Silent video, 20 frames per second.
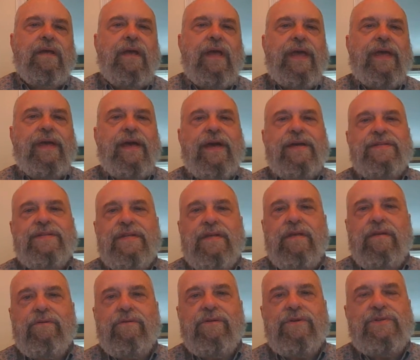Hey guys,
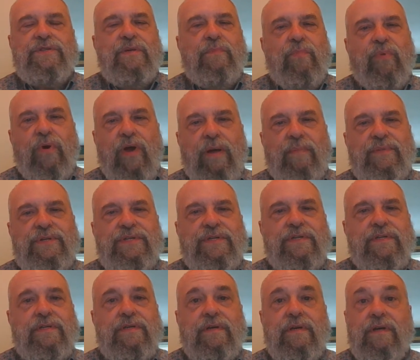here is the
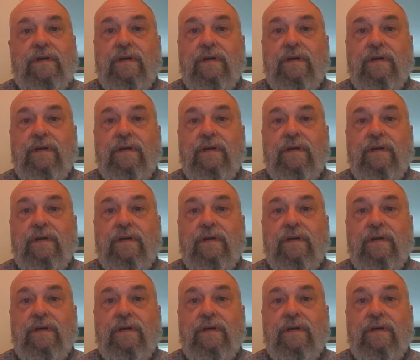promised